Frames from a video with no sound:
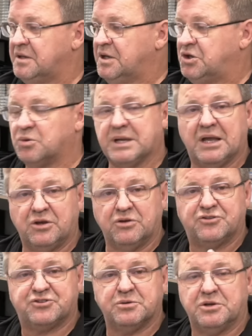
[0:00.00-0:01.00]
You'll get
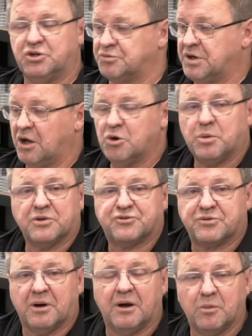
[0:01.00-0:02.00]
used to it. You'll know
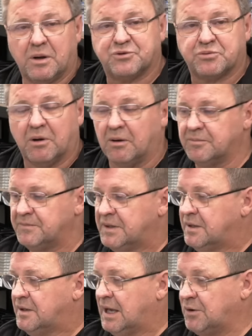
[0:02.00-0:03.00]
what's right, what's wrong.
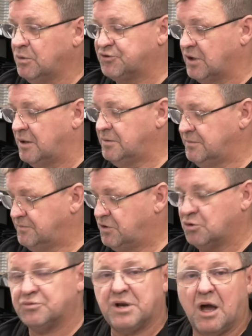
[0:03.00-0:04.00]
And also,
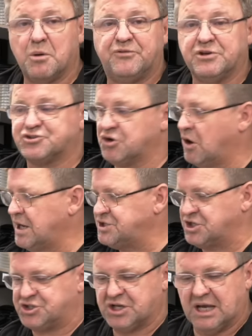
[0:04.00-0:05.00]
you'll know if you're trying
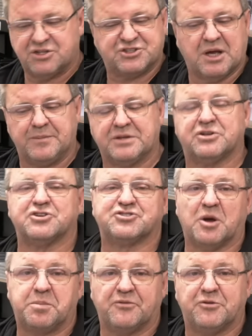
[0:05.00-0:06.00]
to change something to
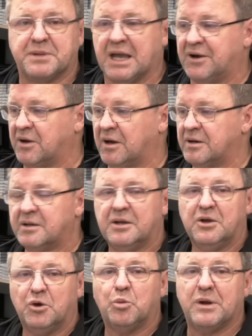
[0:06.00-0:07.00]
stop it from getting hot,
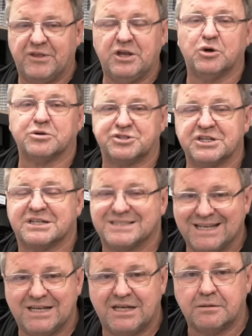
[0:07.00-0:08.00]
whether you're
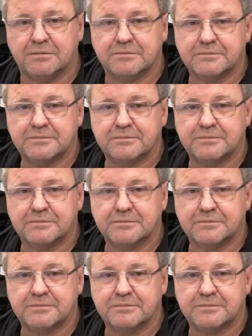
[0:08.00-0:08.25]
succeeding